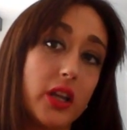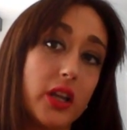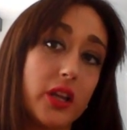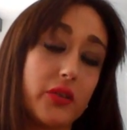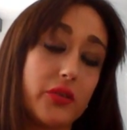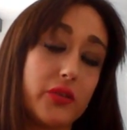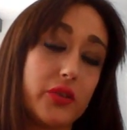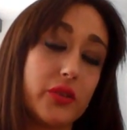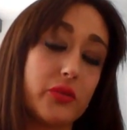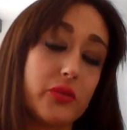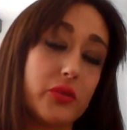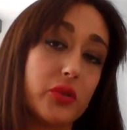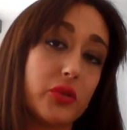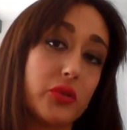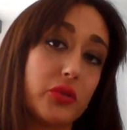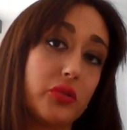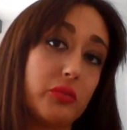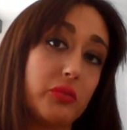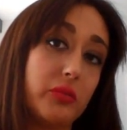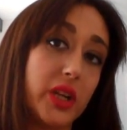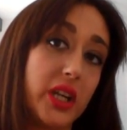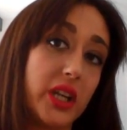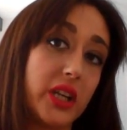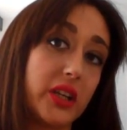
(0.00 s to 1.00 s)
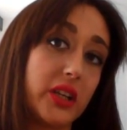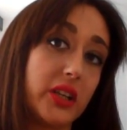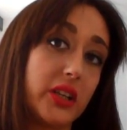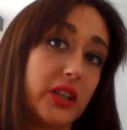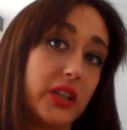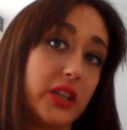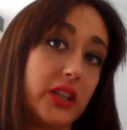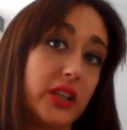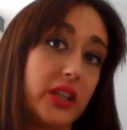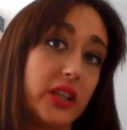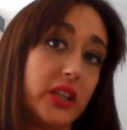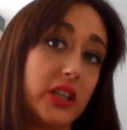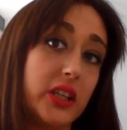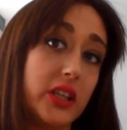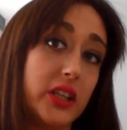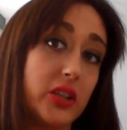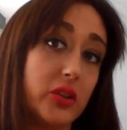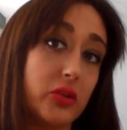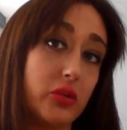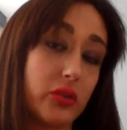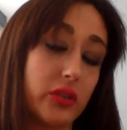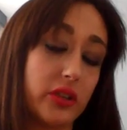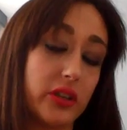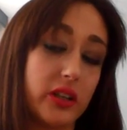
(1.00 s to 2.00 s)
if you want to make the
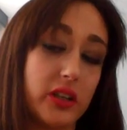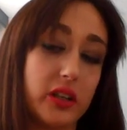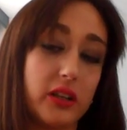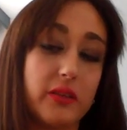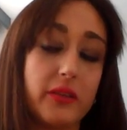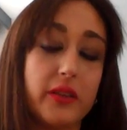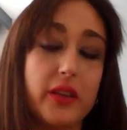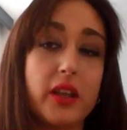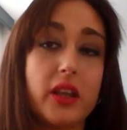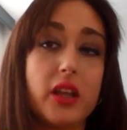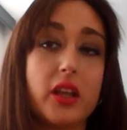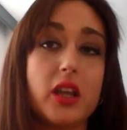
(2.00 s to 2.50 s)
ordinal.